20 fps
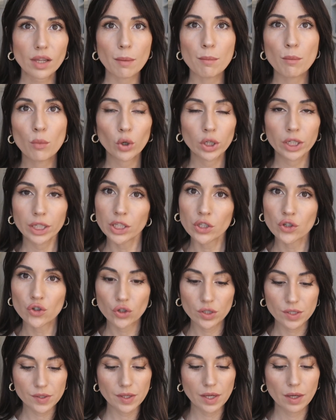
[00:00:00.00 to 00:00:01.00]
more
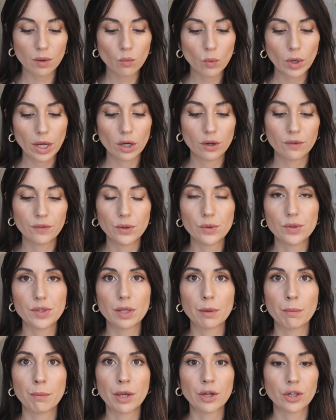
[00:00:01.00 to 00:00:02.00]
interesting way of
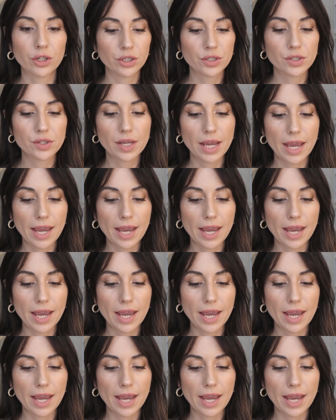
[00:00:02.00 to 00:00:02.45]
using mirrors.